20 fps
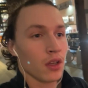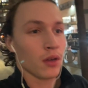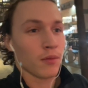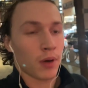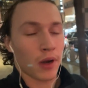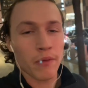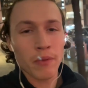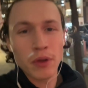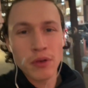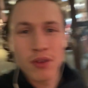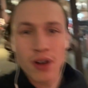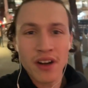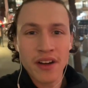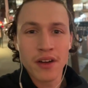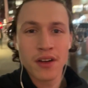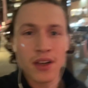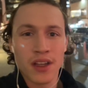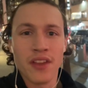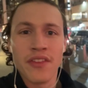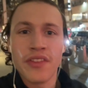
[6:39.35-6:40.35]
Probably
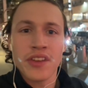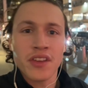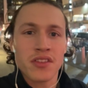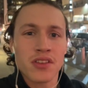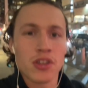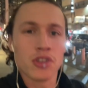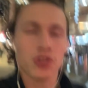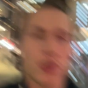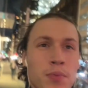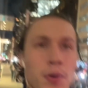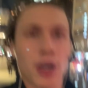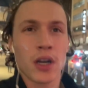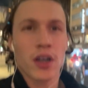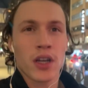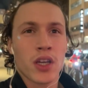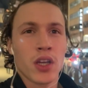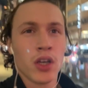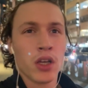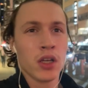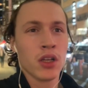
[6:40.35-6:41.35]
run into Central Park,
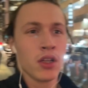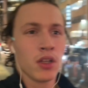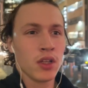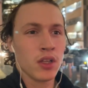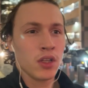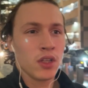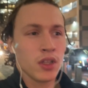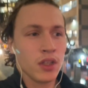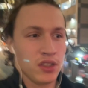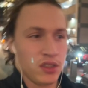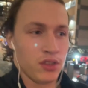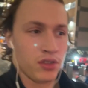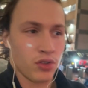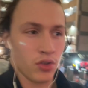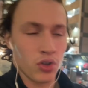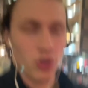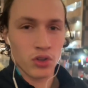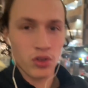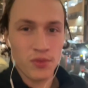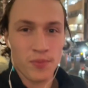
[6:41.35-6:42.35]
do
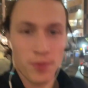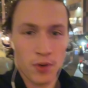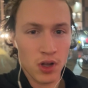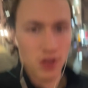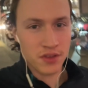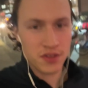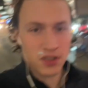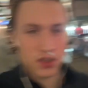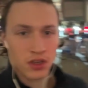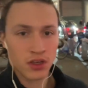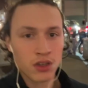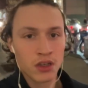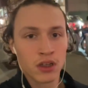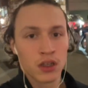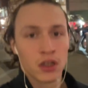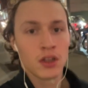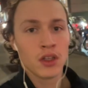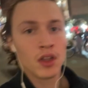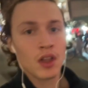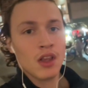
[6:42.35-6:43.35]
the loop once,
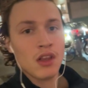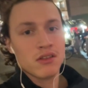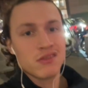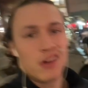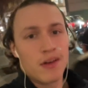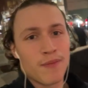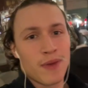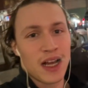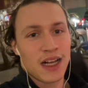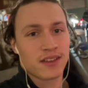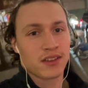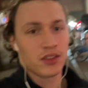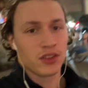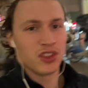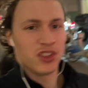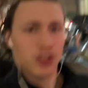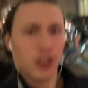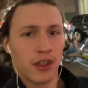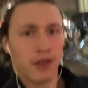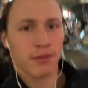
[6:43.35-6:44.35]
run back to the
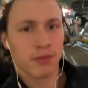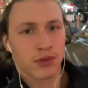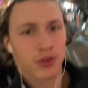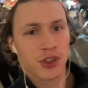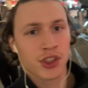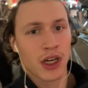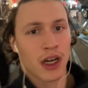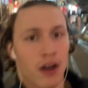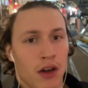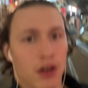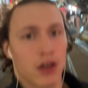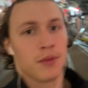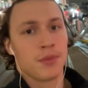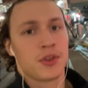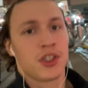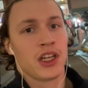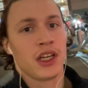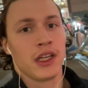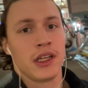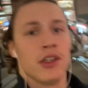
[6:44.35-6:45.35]
gym, shower up,
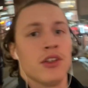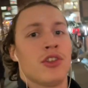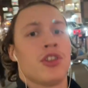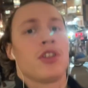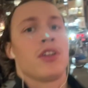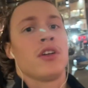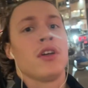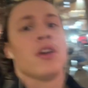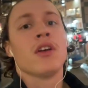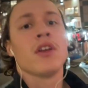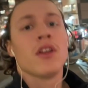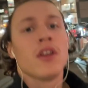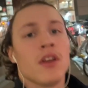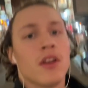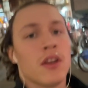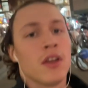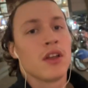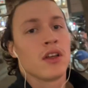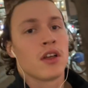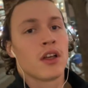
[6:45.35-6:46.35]
change,
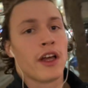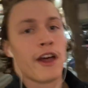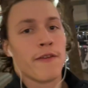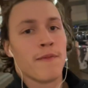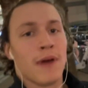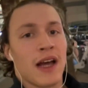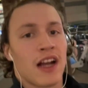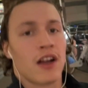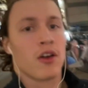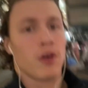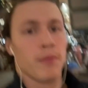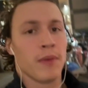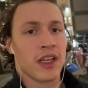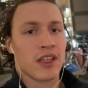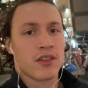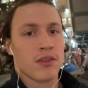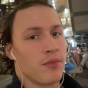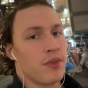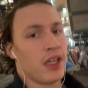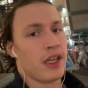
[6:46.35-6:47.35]
head back home, make
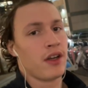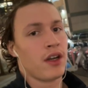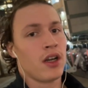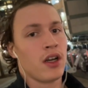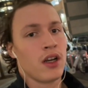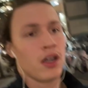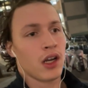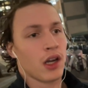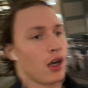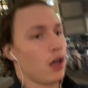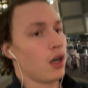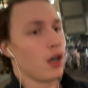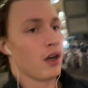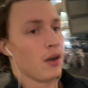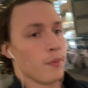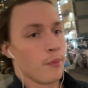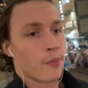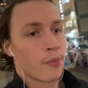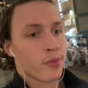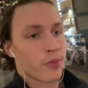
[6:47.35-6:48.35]
some dinner.
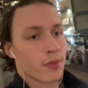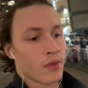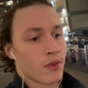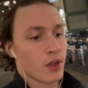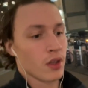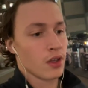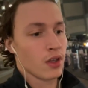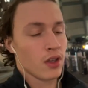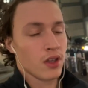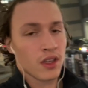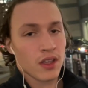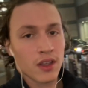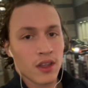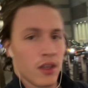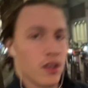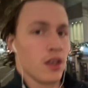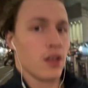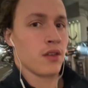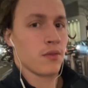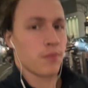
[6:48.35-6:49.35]

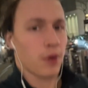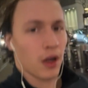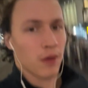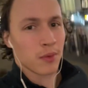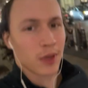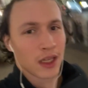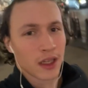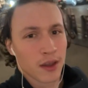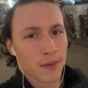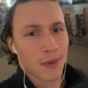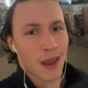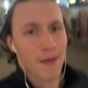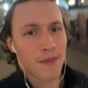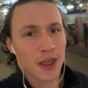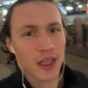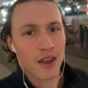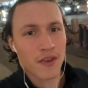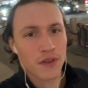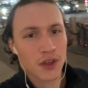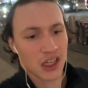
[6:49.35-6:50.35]
Um, probably maybe
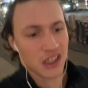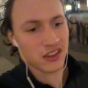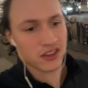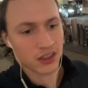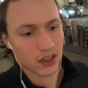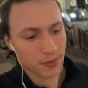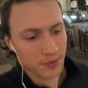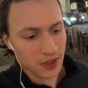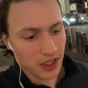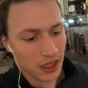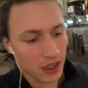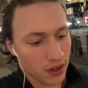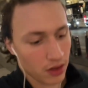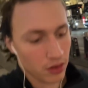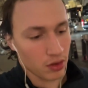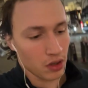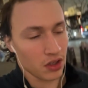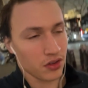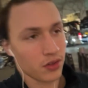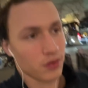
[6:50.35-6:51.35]
give you guys an update
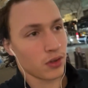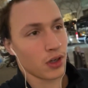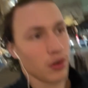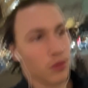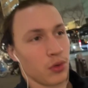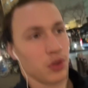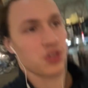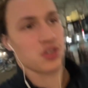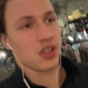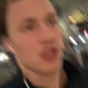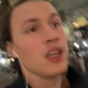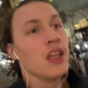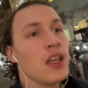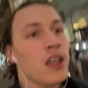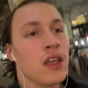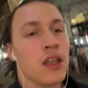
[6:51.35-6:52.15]
throughout the run. We'll see.